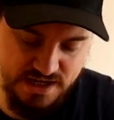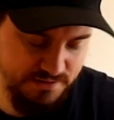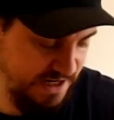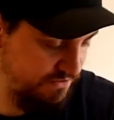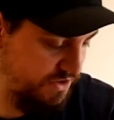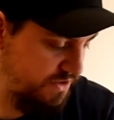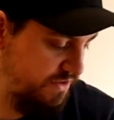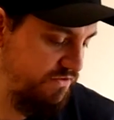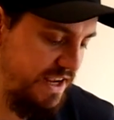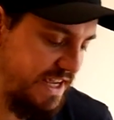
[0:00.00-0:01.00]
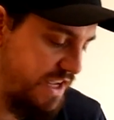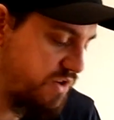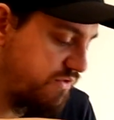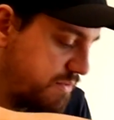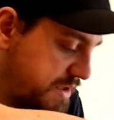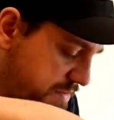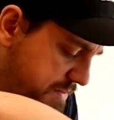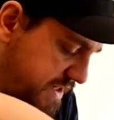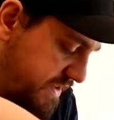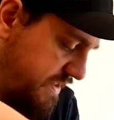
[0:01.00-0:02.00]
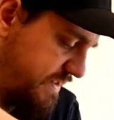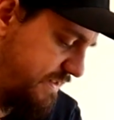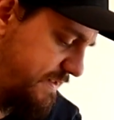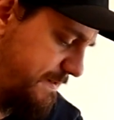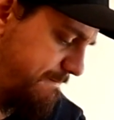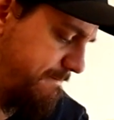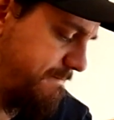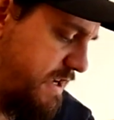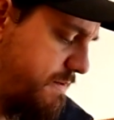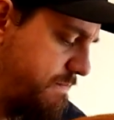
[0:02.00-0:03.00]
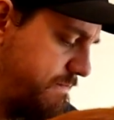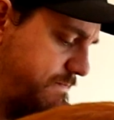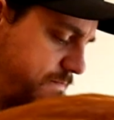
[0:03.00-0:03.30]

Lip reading: I'm going to have to vacate you from this premise. Come on.